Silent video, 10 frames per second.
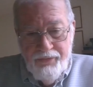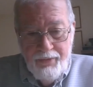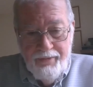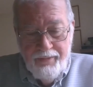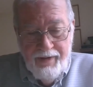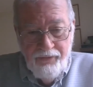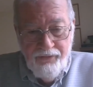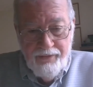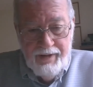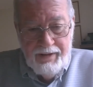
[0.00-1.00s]
were doing
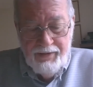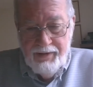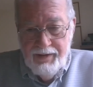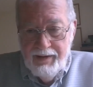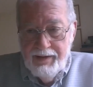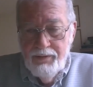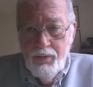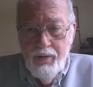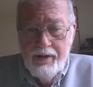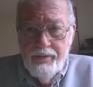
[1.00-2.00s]
things like,
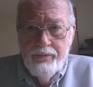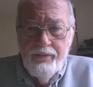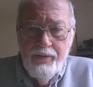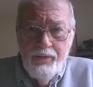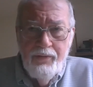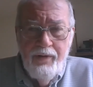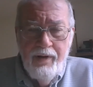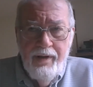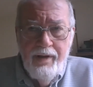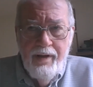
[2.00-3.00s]
I don't know,